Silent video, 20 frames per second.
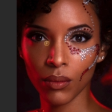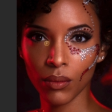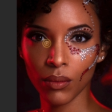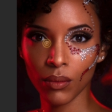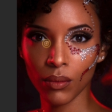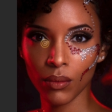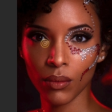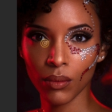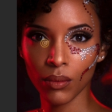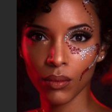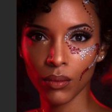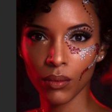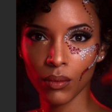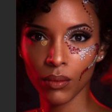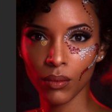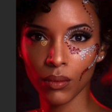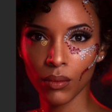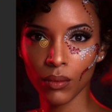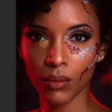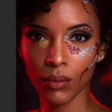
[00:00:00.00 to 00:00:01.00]

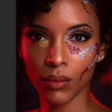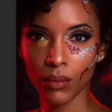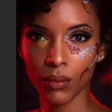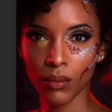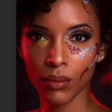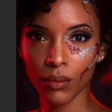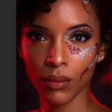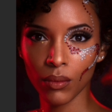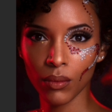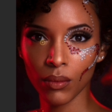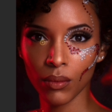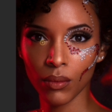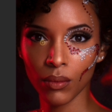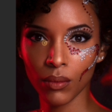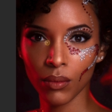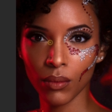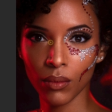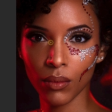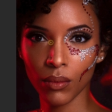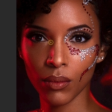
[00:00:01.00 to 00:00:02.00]

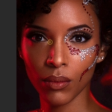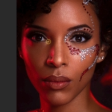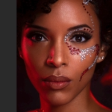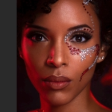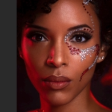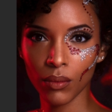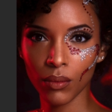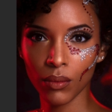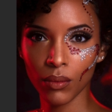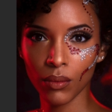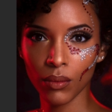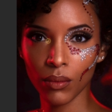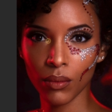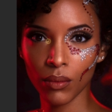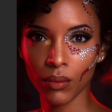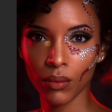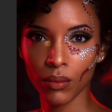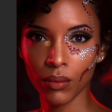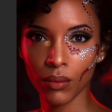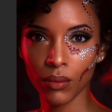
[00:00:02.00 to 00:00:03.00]

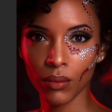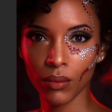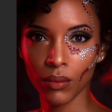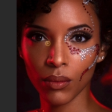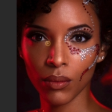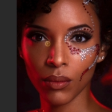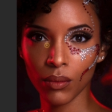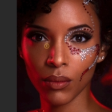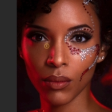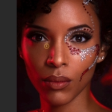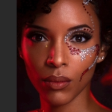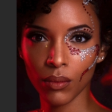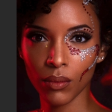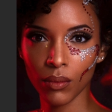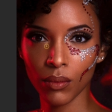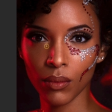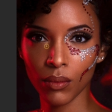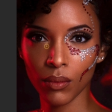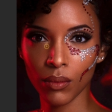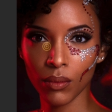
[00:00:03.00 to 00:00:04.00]

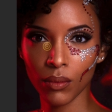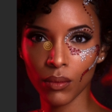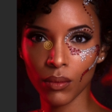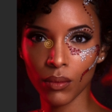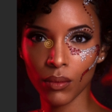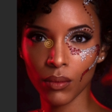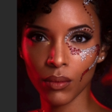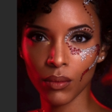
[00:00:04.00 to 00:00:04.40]
Nothing is said.